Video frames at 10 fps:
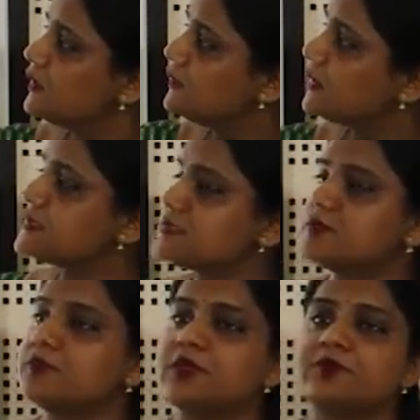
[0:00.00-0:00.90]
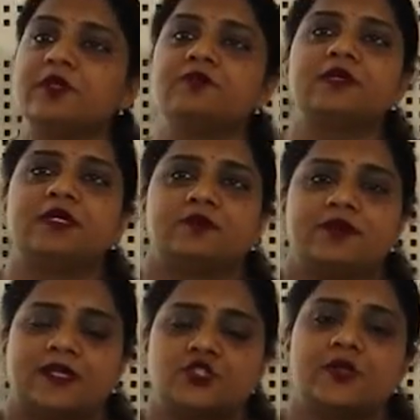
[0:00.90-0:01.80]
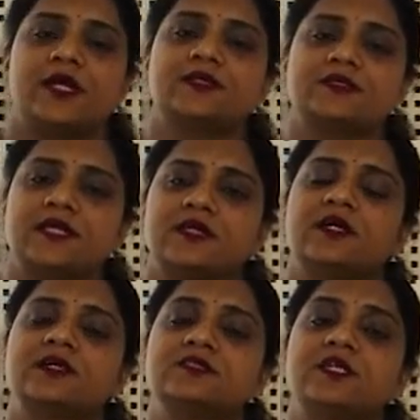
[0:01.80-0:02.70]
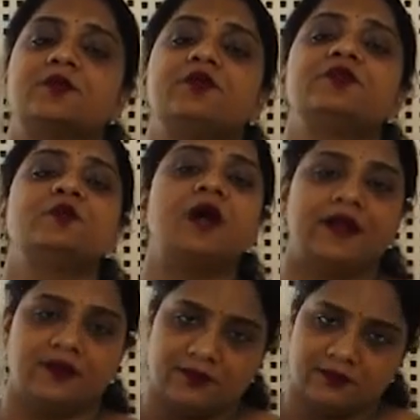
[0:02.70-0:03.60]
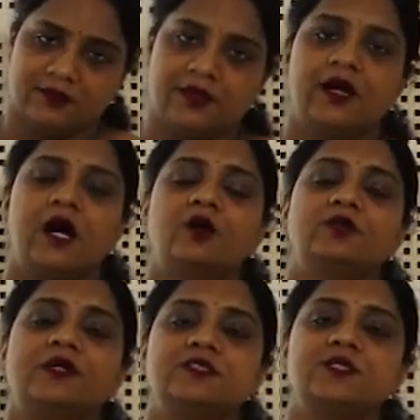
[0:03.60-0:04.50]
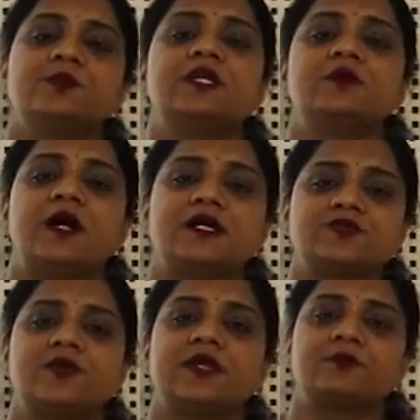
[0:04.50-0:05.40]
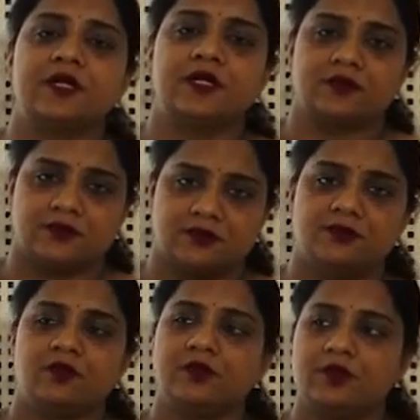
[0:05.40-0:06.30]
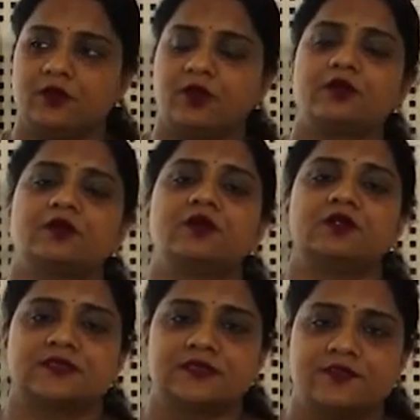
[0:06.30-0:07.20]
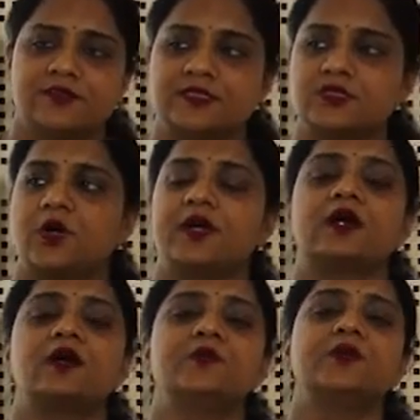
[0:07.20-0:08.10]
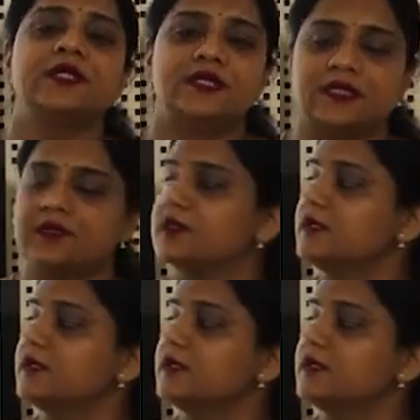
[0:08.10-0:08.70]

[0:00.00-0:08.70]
We actually understand the concept of demand, how the consumer demands for a product or service or a commodity.